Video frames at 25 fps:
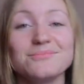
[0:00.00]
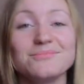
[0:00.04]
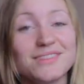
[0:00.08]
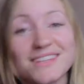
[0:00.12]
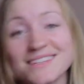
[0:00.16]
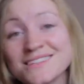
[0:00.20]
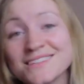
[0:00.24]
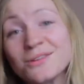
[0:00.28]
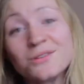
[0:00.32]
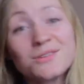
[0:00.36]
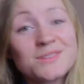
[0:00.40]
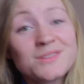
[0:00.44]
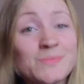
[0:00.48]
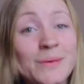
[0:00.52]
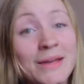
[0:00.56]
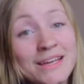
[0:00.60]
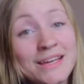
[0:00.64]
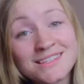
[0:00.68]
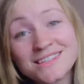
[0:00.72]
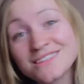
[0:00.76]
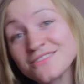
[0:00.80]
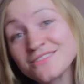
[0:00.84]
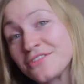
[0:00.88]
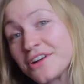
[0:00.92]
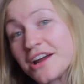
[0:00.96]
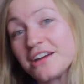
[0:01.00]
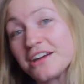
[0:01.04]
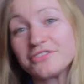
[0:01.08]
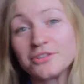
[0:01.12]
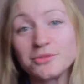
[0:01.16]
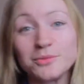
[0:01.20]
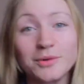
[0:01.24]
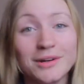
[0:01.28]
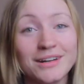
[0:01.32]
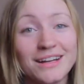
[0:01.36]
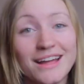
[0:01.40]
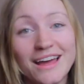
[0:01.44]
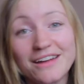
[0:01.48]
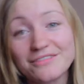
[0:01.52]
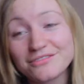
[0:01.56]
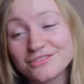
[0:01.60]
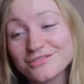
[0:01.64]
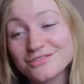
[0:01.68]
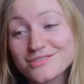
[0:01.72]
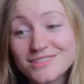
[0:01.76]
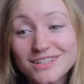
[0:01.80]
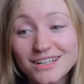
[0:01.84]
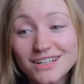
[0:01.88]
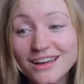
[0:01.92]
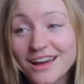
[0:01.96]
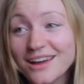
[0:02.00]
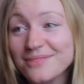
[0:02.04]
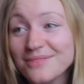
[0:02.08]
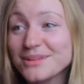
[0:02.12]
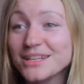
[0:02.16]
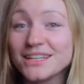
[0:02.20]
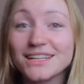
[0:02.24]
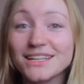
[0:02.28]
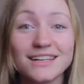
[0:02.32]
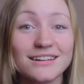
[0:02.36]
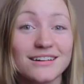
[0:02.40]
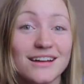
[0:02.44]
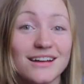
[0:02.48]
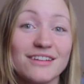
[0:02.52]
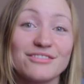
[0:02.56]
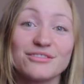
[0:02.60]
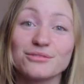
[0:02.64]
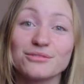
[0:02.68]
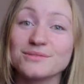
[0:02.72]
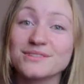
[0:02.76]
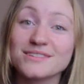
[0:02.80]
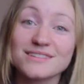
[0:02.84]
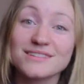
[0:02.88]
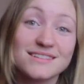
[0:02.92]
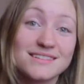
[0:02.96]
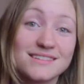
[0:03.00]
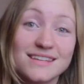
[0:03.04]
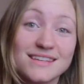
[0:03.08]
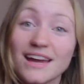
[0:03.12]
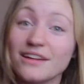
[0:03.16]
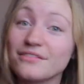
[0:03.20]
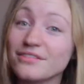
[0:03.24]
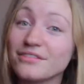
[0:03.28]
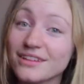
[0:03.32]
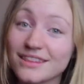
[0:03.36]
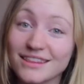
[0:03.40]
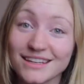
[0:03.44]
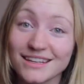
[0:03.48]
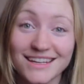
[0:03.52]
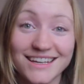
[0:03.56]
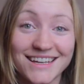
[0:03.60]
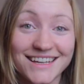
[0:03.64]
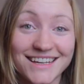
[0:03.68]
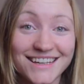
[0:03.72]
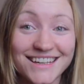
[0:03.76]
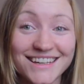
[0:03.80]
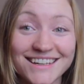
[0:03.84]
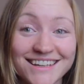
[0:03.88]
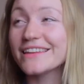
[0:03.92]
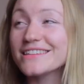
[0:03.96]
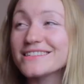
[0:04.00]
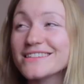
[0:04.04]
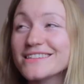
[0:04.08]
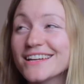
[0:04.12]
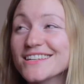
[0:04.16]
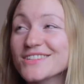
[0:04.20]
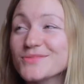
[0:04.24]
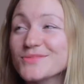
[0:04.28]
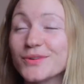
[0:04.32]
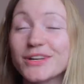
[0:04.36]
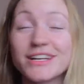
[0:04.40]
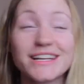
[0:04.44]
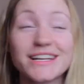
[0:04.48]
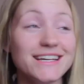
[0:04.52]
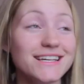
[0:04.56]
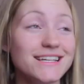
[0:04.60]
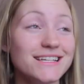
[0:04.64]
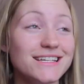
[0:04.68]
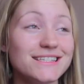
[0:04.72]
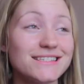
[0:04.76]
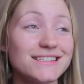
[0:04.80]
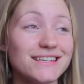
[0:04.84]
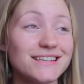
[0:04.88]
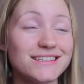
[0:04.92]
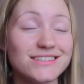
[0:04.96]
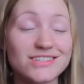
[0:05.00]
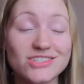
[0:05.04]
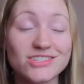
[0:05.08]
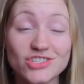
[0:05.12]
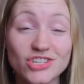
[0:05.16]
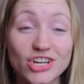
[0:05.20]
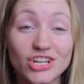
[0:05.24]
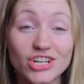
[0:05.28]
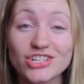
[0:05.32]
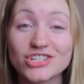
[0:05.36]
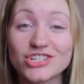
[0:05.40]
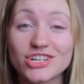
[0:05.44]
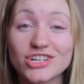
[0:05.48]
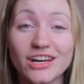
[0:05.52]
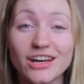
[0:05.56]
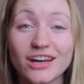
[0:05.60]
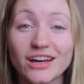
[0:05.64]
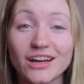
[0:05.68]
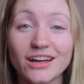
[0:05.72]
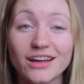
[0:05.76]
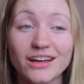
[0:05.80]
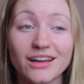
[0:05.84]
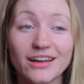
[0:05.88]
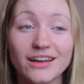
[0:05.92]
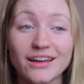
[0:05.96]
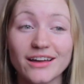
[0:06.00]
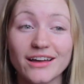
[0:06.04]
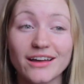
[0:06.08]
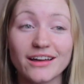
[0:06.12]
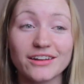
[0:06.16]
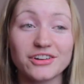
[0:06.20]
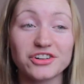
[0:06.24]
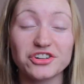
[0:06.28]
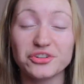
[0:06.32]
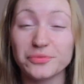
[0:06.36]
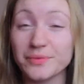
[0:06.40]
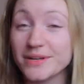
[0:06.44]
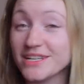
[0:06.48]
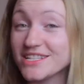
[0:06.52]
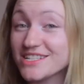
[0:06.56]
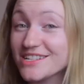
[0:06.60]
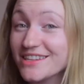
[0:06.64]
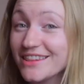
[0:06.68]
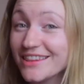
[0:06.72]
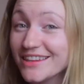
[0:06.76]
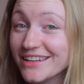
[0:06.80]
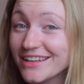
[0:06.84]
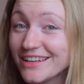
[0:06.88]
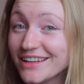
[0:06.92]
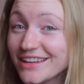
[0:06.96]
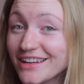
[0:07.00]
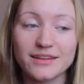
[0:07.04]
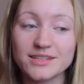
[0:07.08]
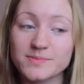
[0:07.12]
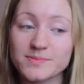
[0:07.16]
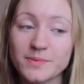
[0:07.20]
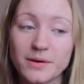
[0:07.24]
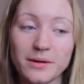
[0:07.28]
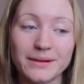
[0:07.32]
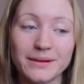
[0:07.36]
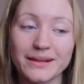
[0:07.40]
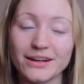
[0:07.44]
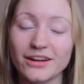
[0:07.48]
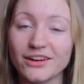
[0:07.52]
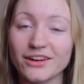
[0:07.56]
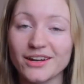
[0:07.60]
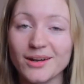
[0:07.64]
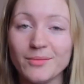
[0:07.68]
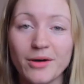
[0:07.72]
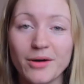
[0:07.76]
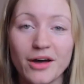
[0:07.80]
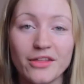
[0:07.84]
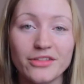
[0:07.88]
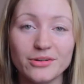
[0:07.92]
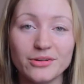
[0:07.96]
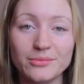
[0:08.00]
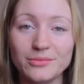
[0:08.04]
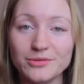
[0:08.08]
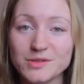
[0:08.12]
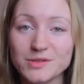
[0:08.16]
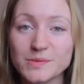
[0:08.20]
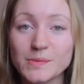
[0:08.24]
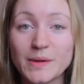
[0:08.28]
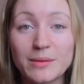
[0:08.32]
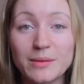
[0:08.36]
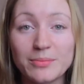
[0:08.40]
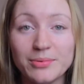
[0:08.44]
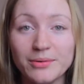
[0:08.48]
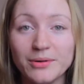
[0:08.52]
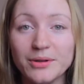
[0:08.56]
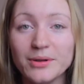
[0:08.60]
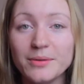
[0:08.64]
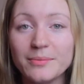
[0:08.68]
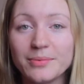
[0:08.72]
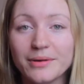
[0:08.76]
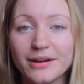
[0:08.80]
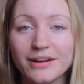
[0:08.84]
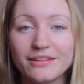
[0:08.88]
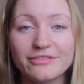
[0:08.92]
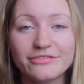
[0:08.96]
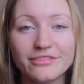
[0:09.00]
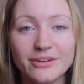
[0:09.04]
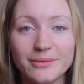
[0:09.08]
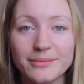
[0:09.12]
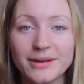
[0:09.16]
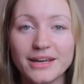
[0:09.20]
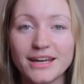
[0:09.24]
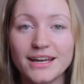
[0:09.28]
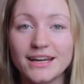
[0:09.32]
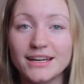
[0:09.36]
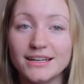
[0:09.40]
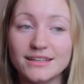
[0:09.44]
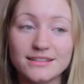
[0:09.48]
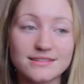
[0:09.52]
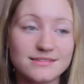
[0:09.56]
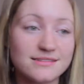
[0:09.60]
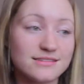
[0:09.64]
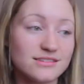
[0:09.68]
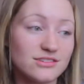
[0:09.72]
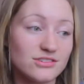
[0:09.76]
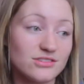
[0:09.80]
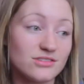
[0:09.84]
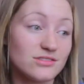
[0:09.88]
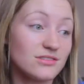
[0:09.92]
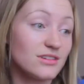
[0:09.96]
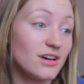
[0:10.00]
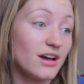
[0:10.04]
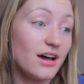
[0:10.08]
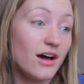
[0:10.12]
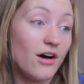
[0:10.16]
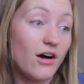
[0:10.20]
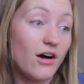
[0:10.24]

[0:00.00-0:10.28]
This whole space is for everyone. Everyone's gonna come in here, everyone's gonna see everything. This next one is such a Norwegian thing. It's probably not gonna bother most people, but for me, it's just